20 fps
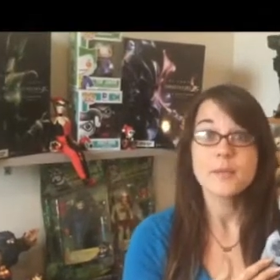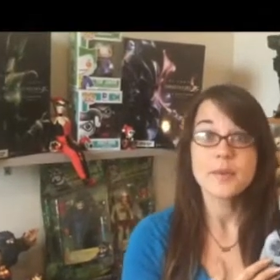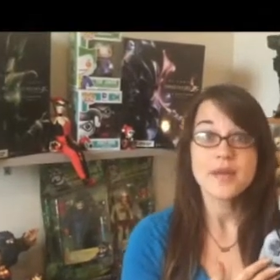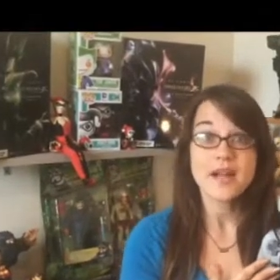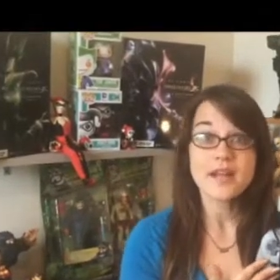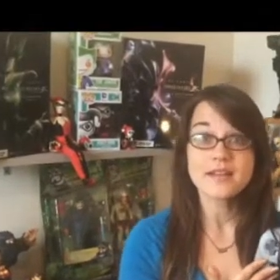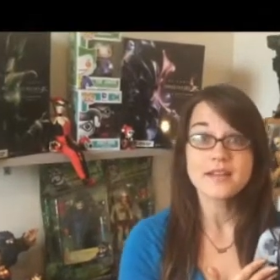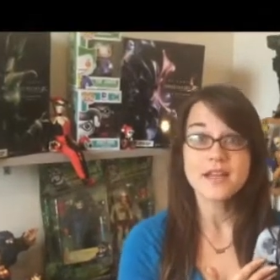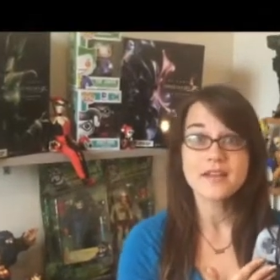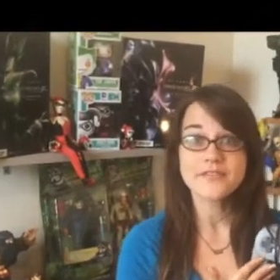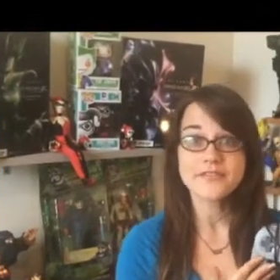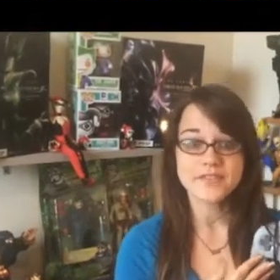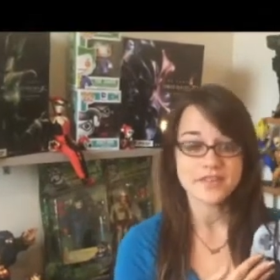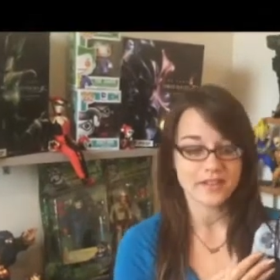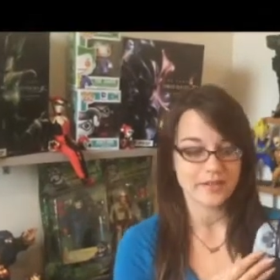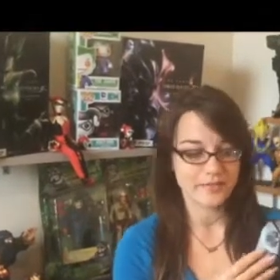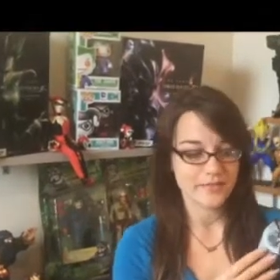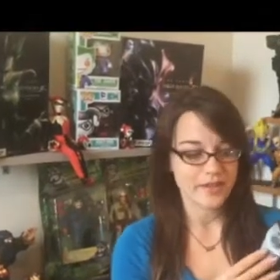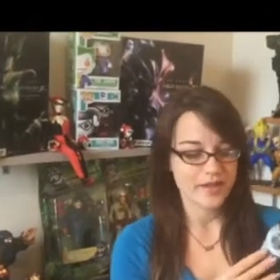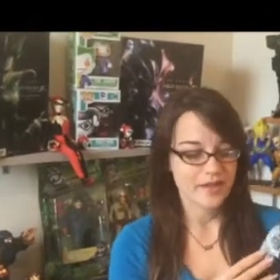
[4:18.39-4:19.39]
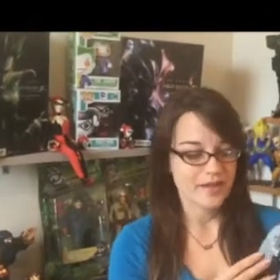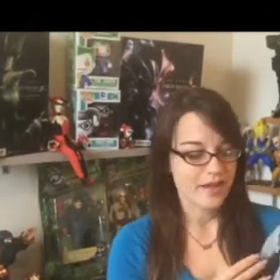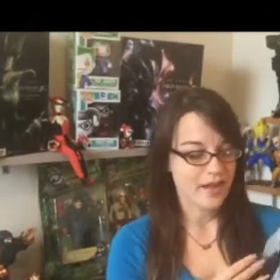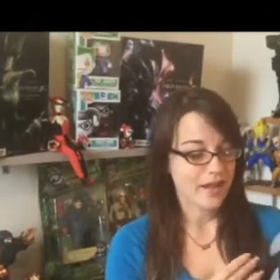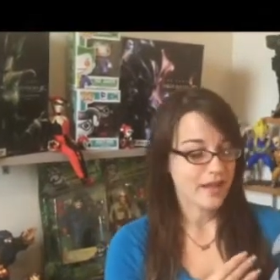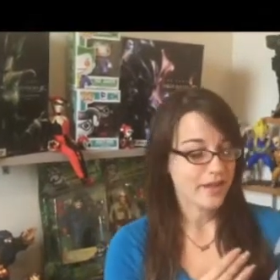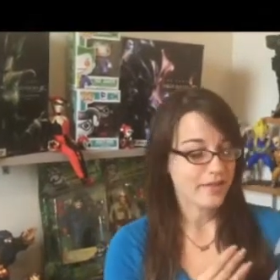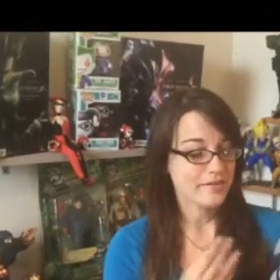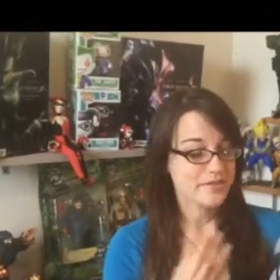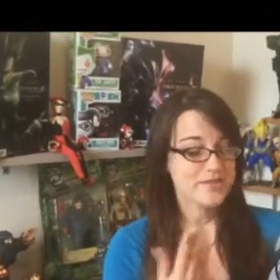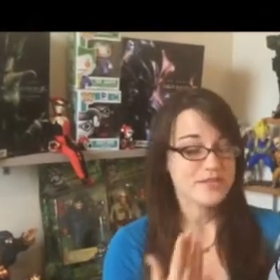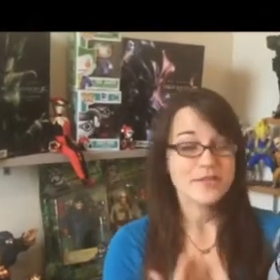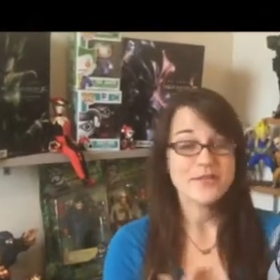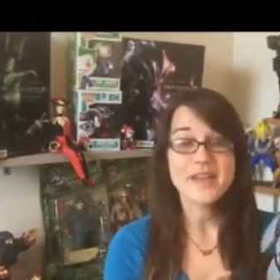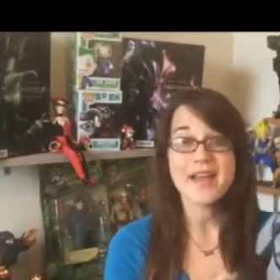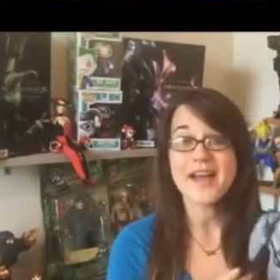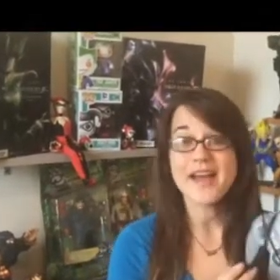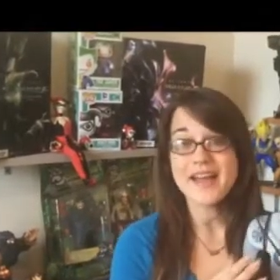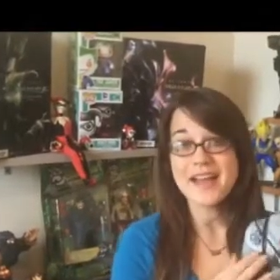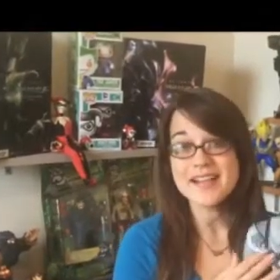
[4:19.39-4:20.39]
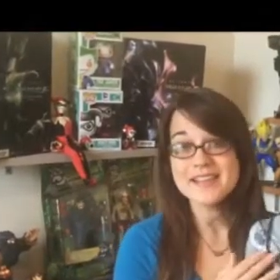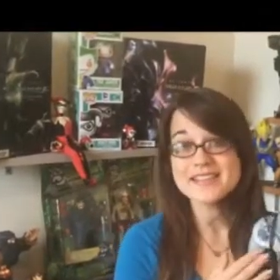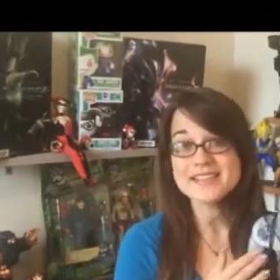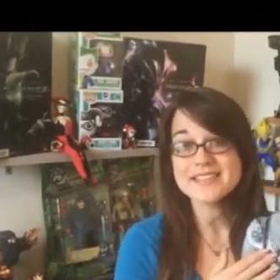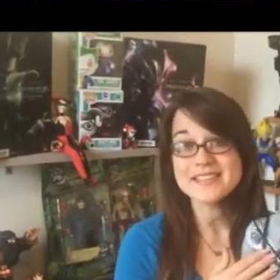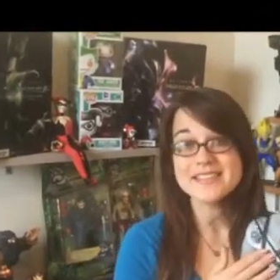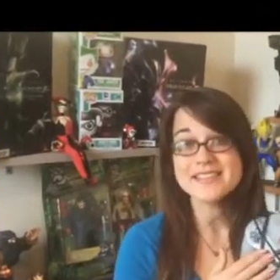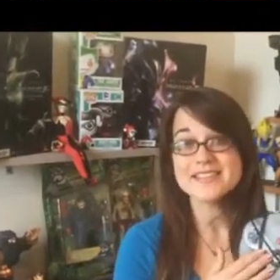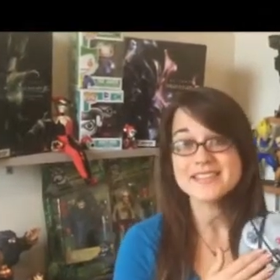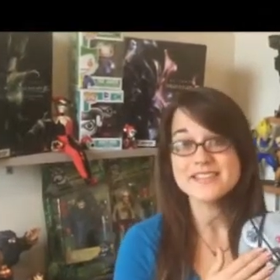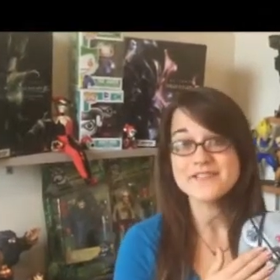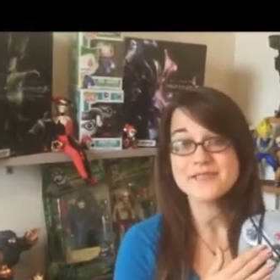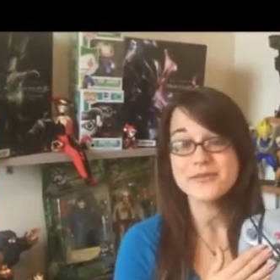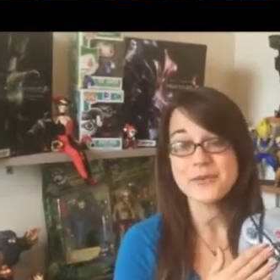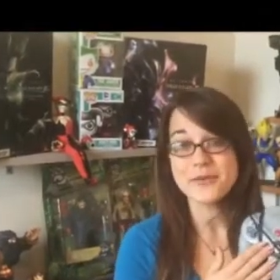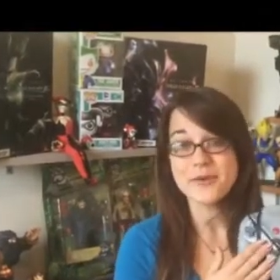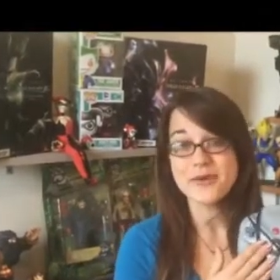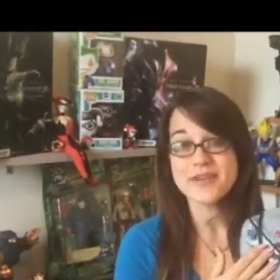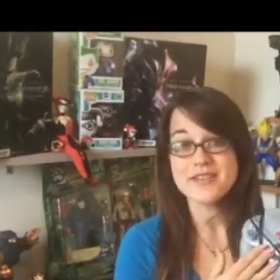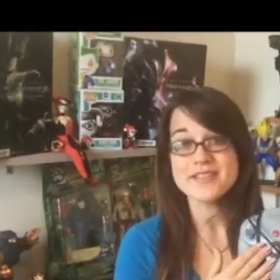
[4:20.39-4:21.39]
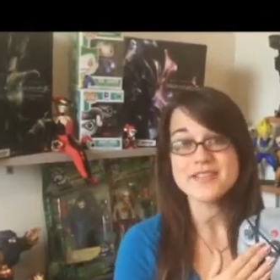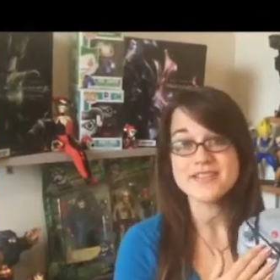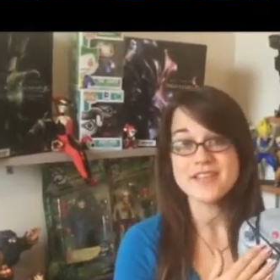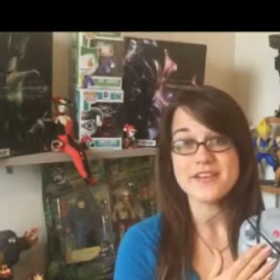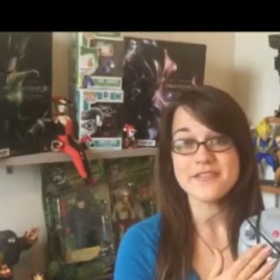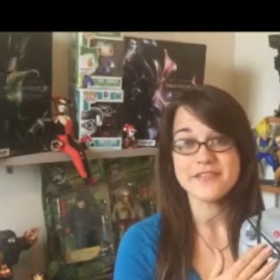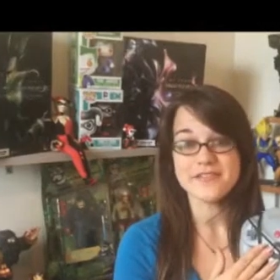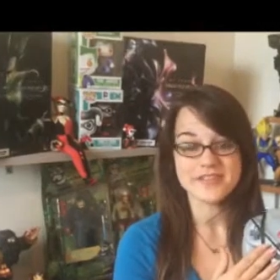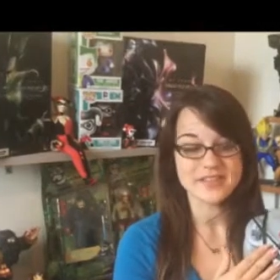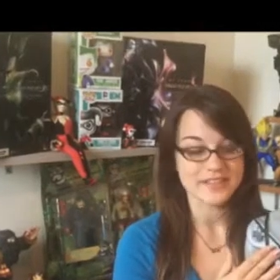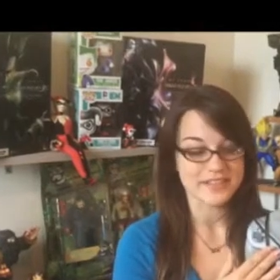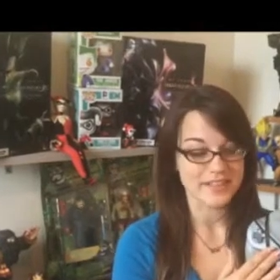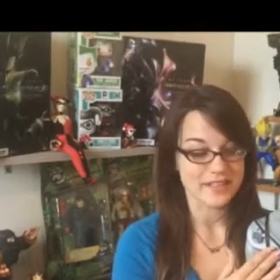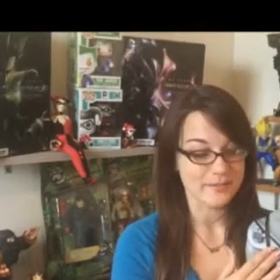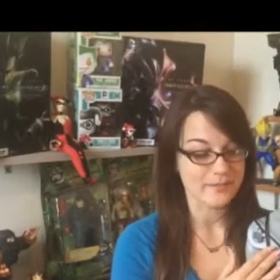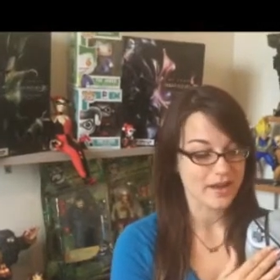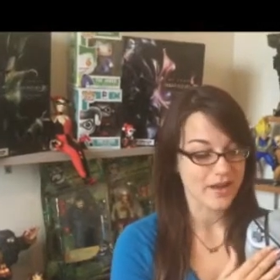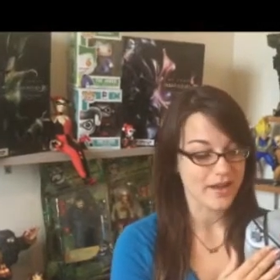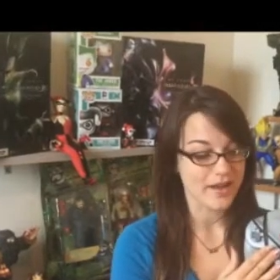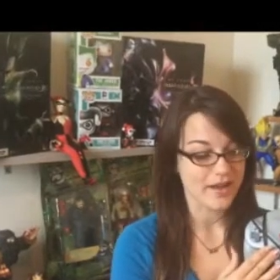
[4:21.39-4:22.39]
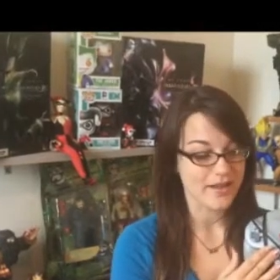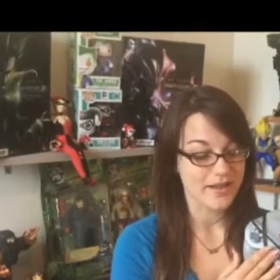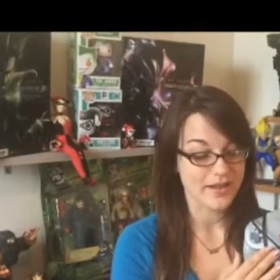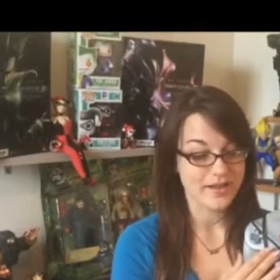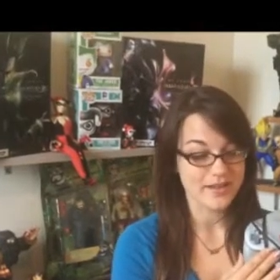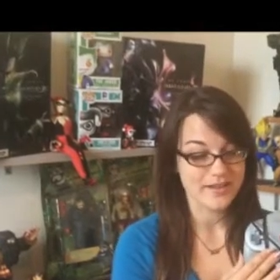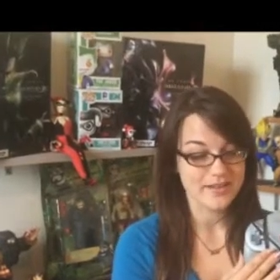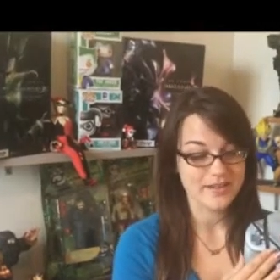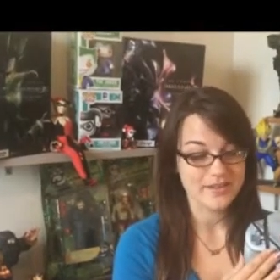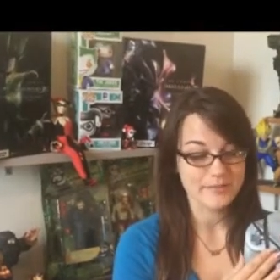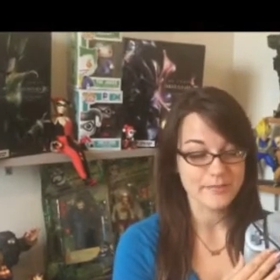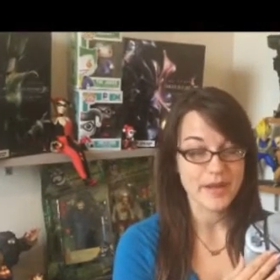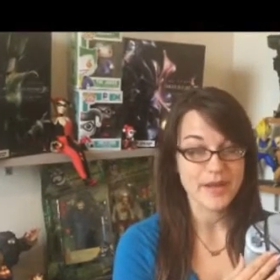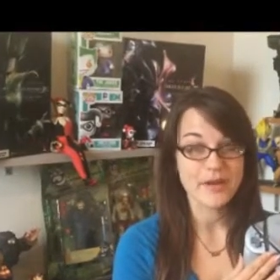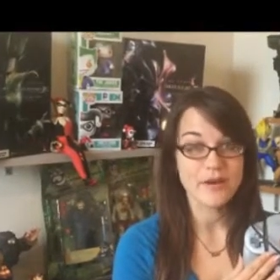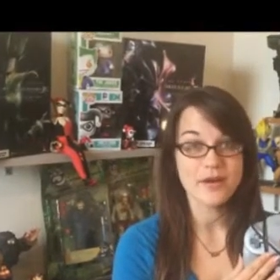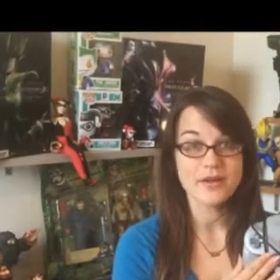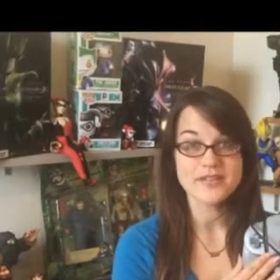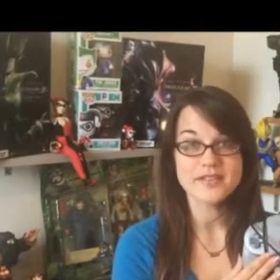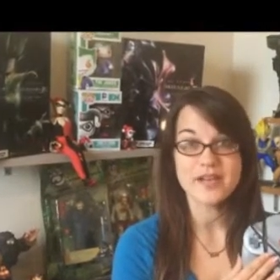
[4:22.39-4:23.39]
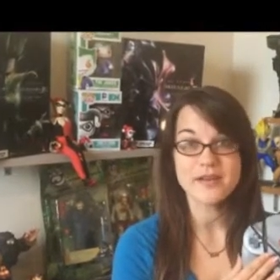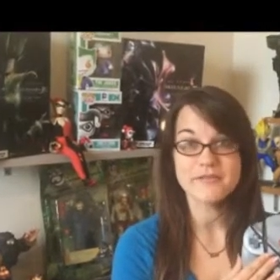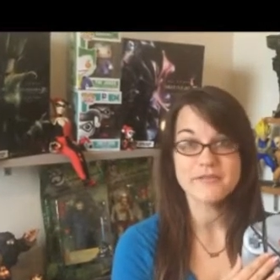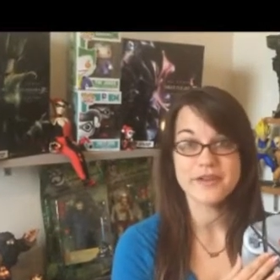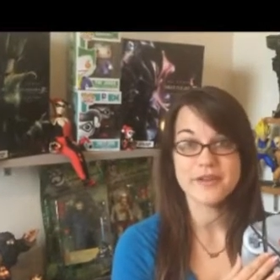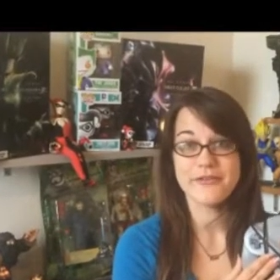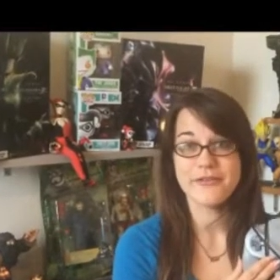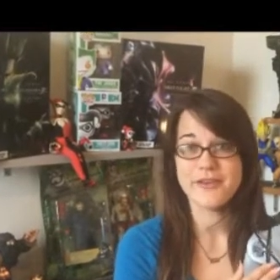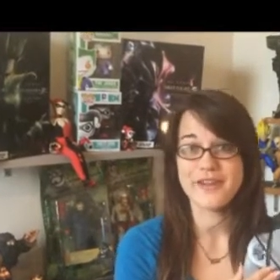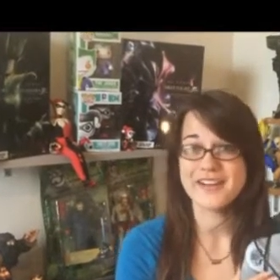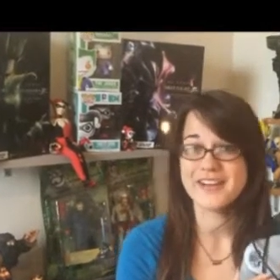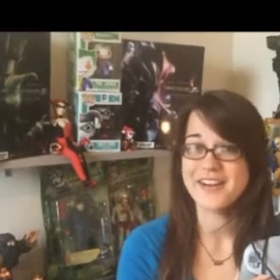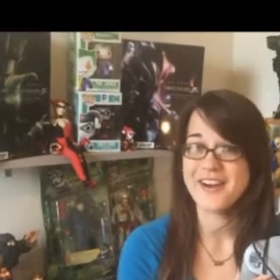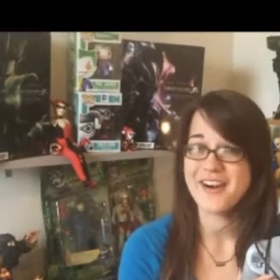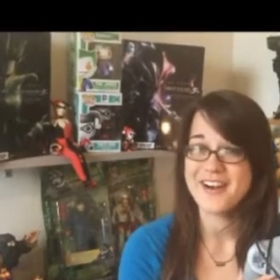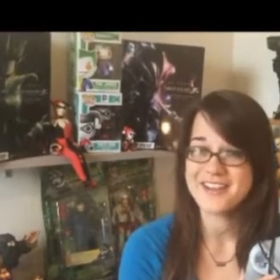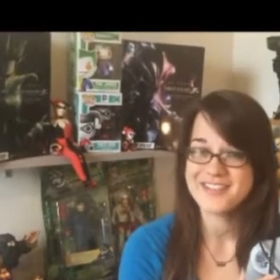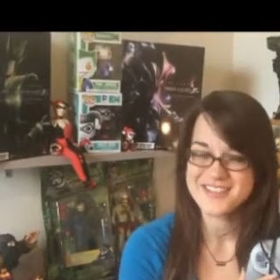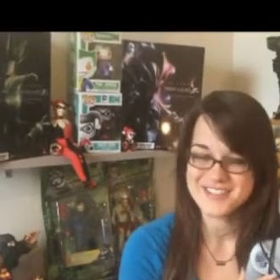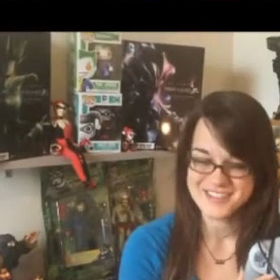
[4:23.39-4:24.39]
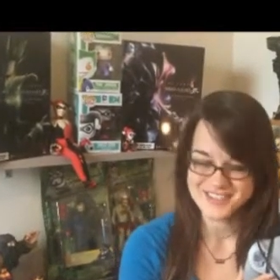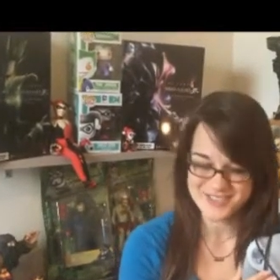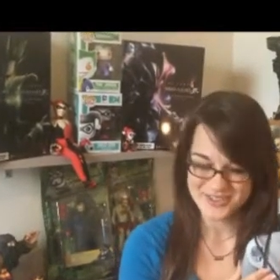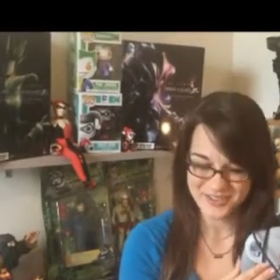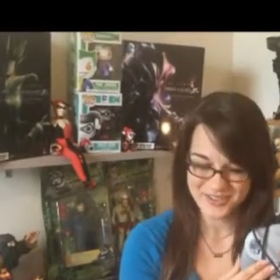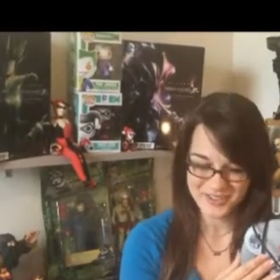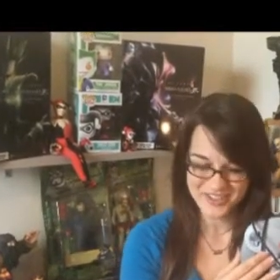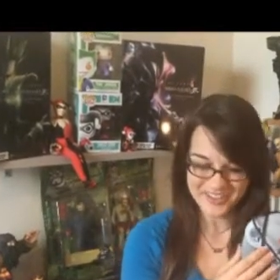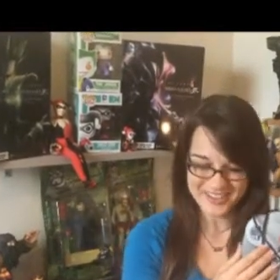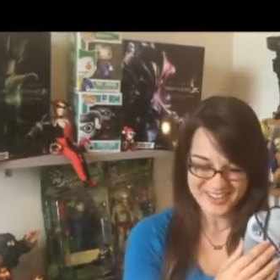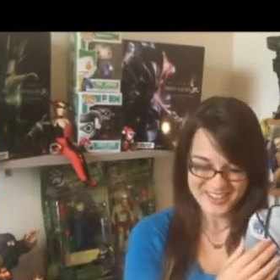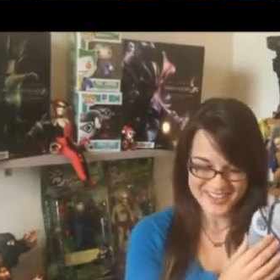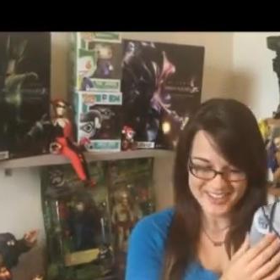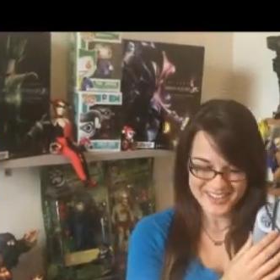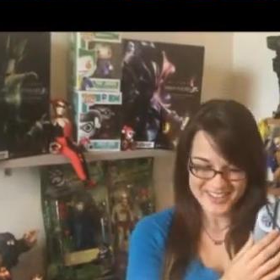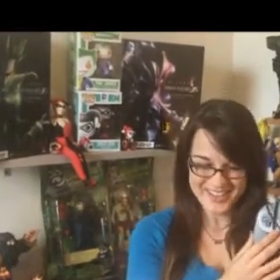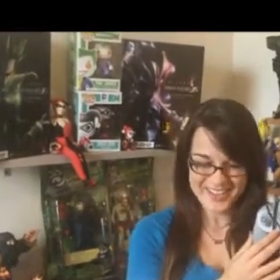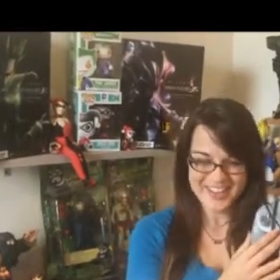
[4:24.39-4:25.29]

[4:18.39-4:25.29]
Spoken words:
But I loved it. So yeah, N64 is definitely my my all-time favorite console.